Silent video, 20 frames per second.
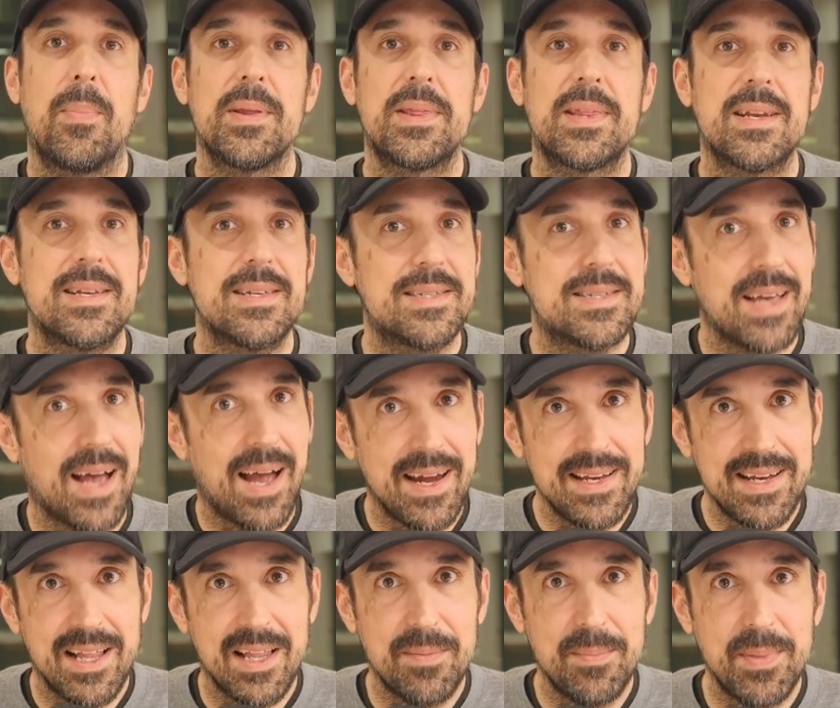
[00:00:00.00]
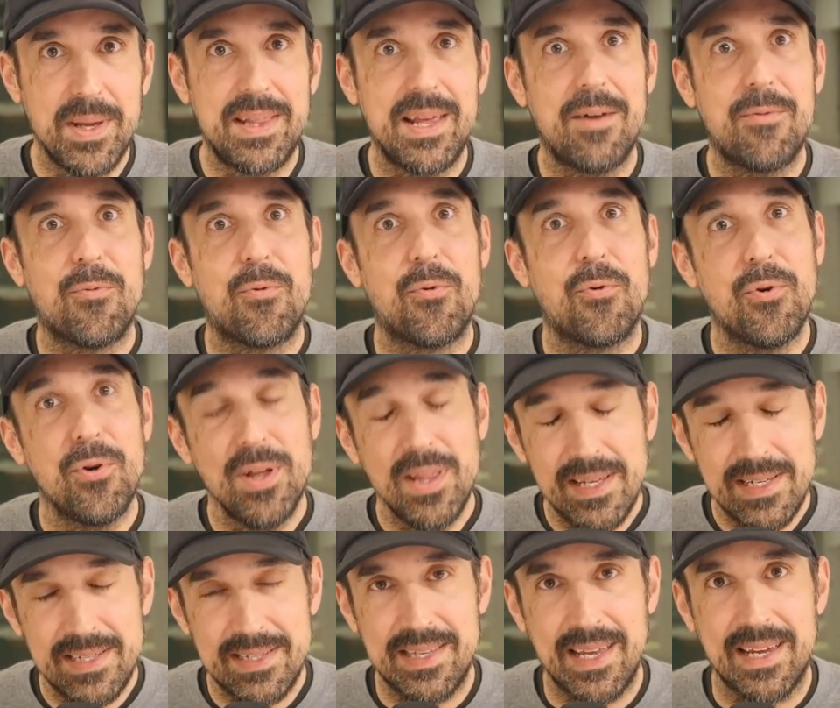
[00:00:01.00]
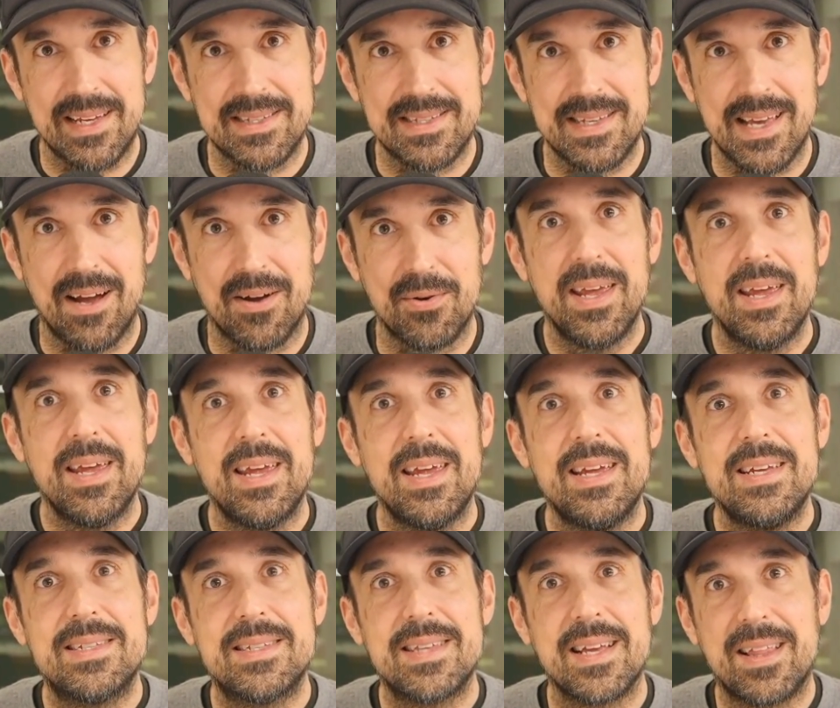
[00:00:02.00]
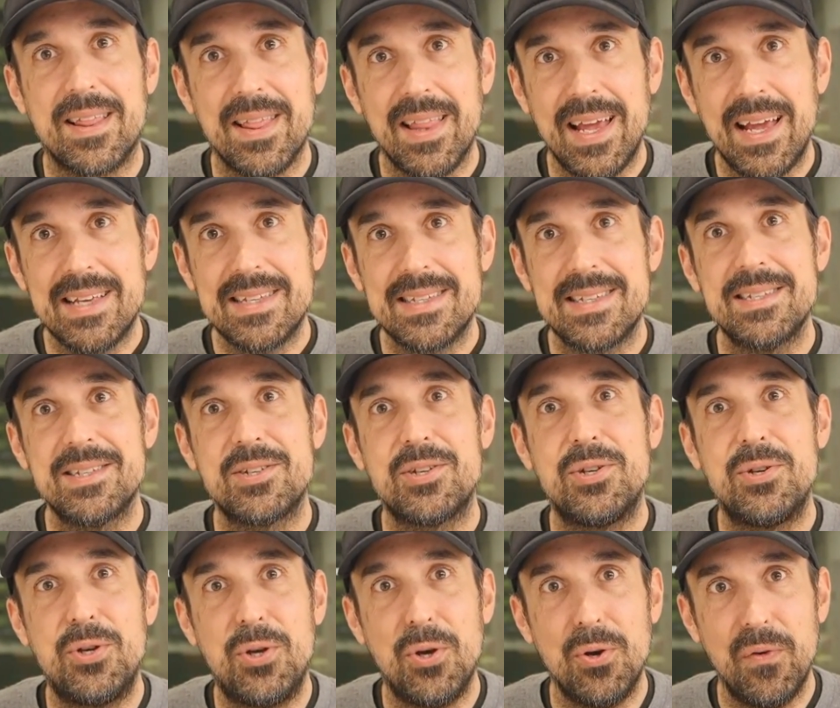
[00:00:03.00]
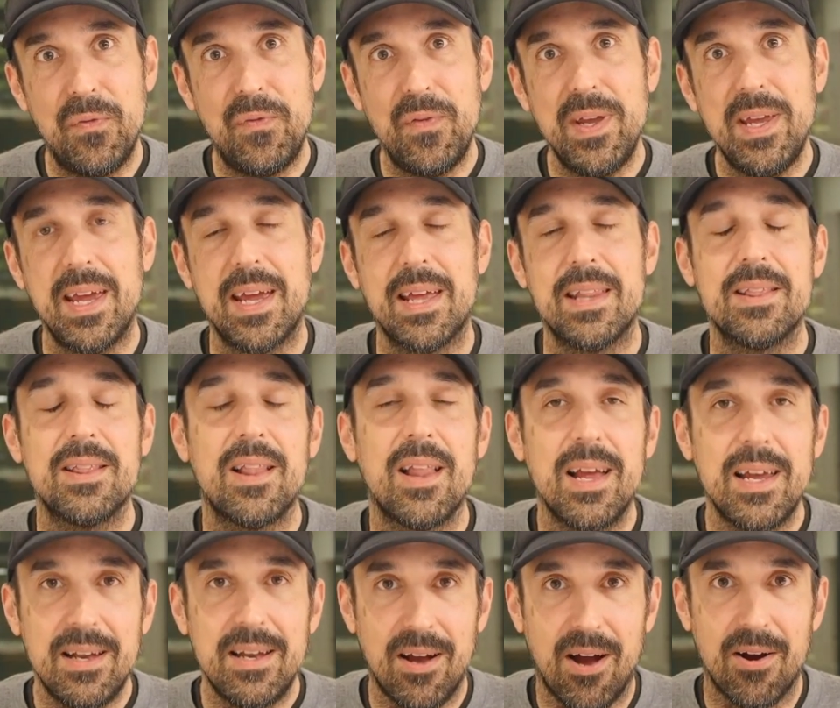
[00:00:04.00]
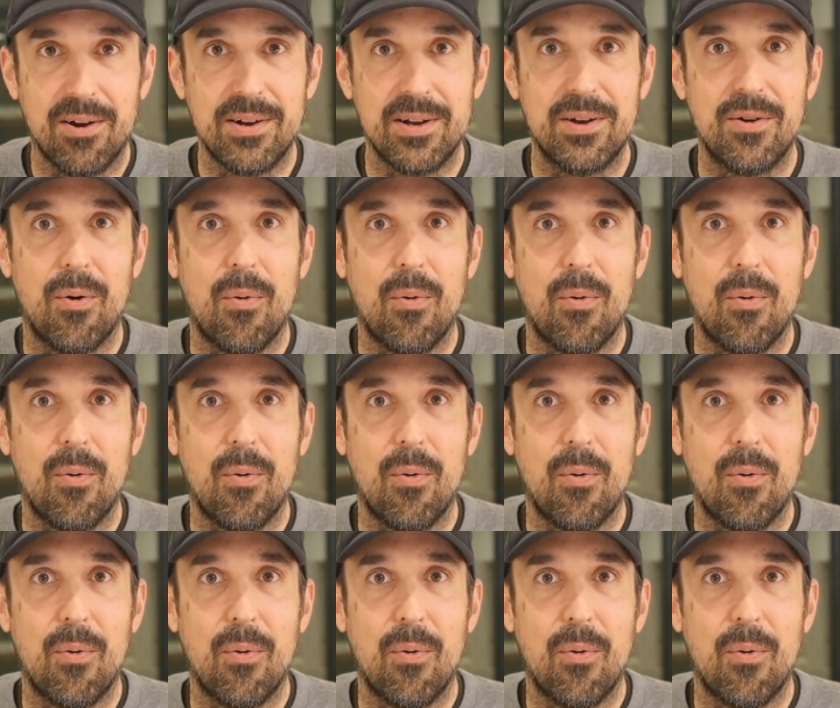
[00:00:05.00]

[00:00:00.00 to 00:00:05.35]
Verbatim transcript: But the design element that really stands out is the glasses' goofy and light-hearted